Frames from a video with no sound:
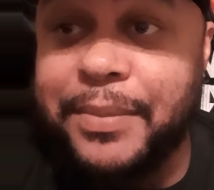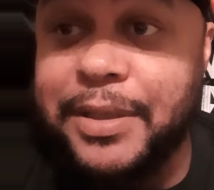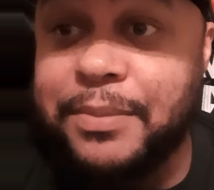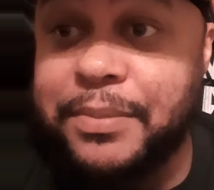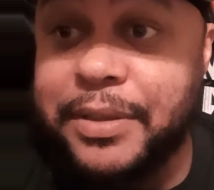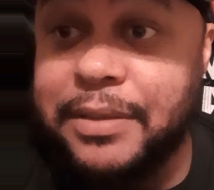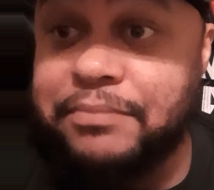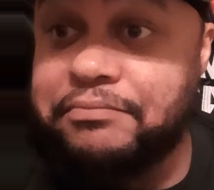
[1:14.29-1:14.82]

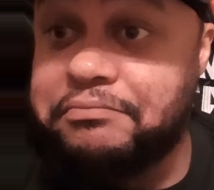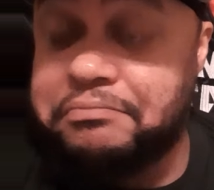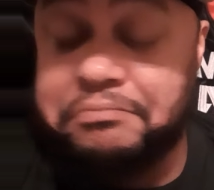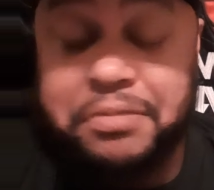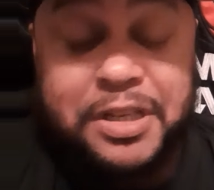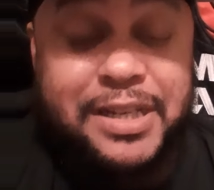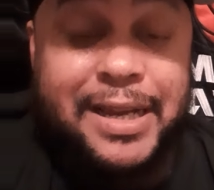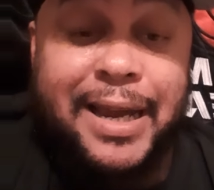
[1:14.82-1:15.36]
But
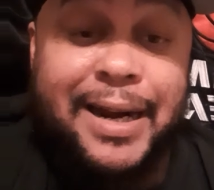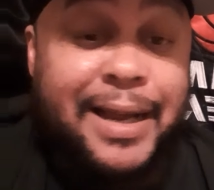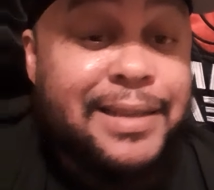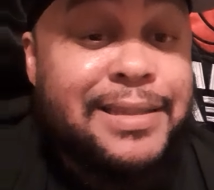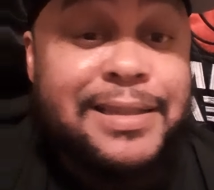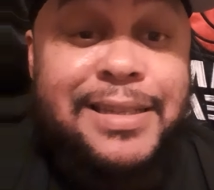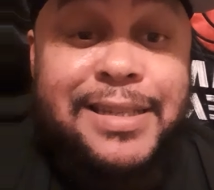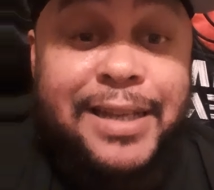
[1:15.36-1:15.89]
shout out
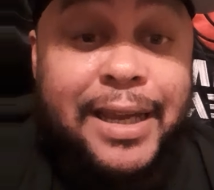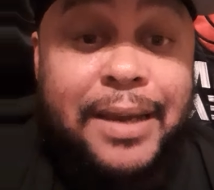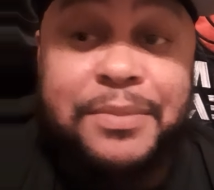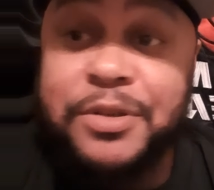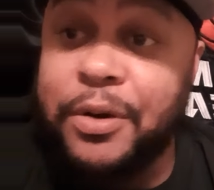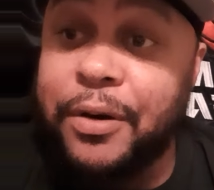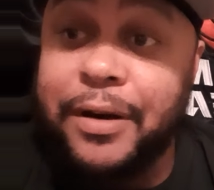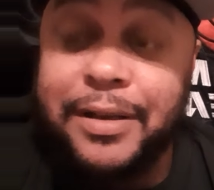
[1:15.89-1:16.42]
to
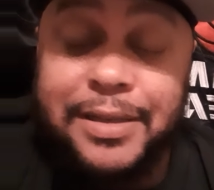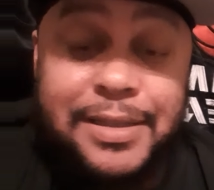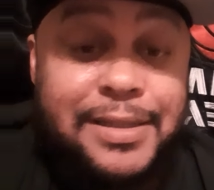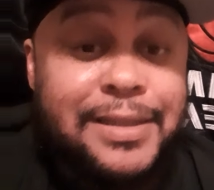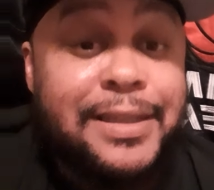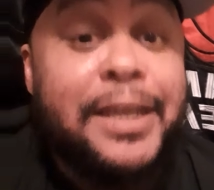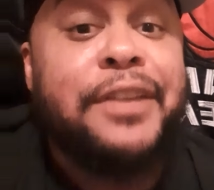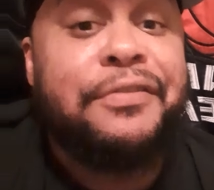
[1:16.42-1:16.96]
James Harden's
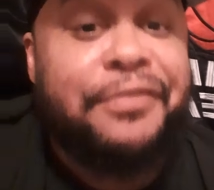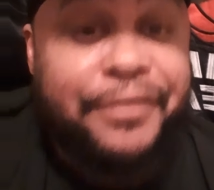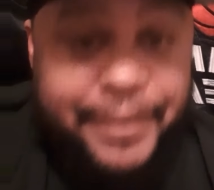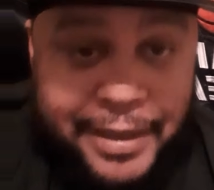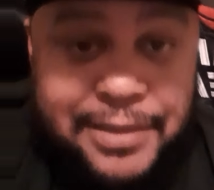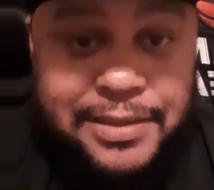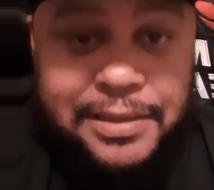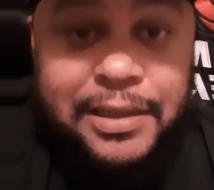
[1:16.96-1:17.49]

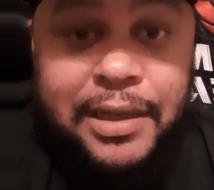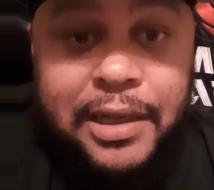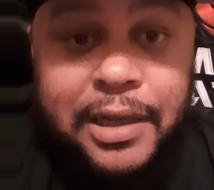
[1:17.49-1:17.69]
defense